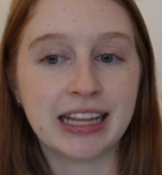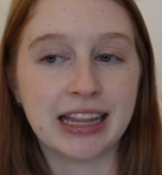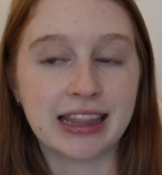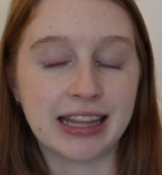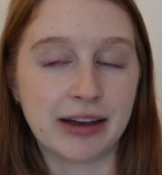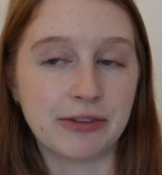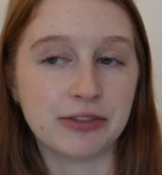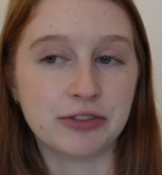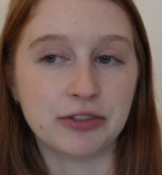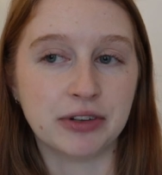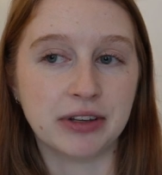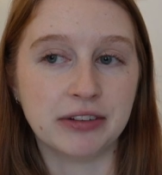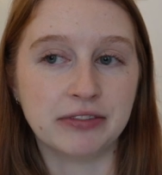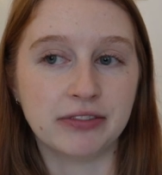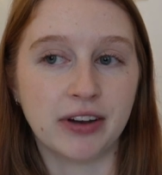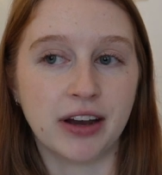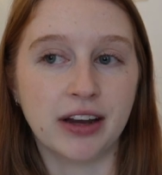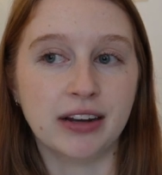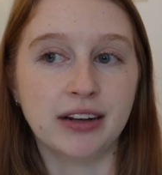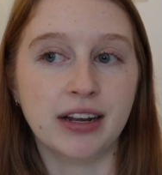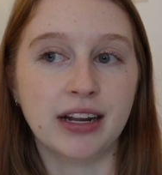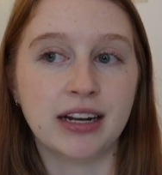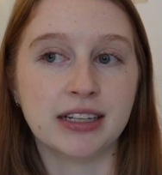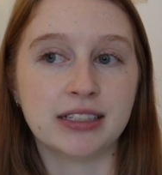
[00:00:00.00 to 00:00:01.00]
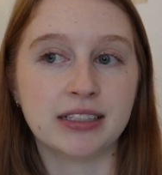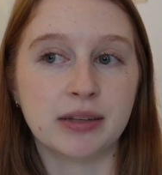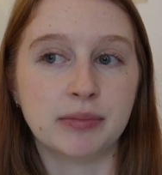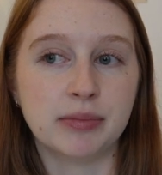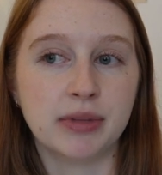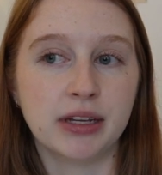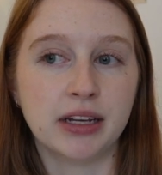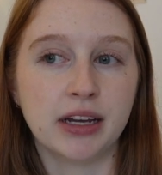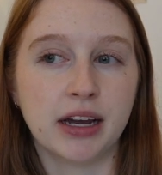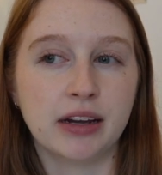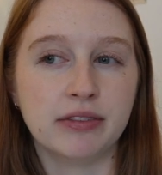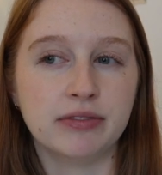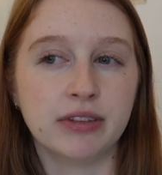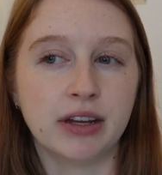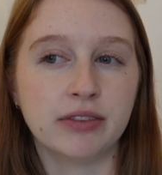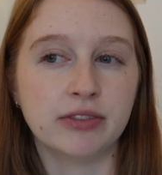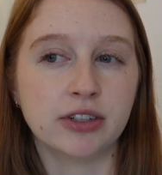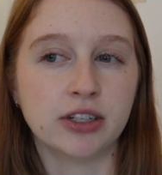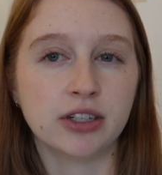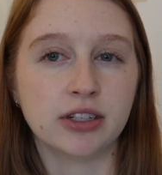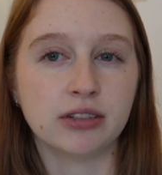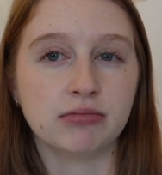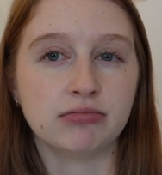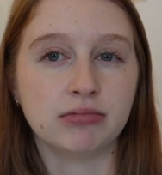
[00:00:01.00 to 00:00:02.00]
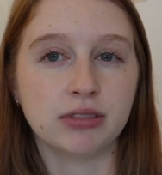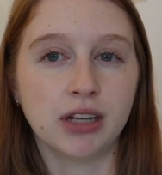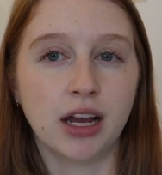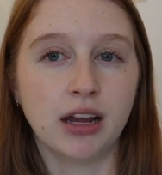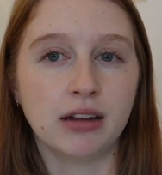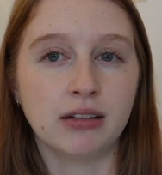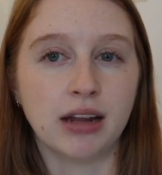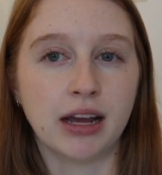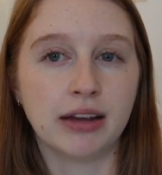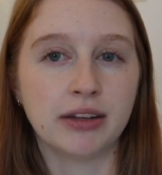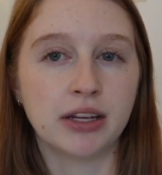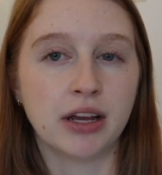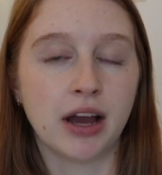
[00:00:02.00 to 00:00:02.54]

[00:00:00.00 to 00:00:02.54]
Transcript: that was really fun, and it's something I've never done.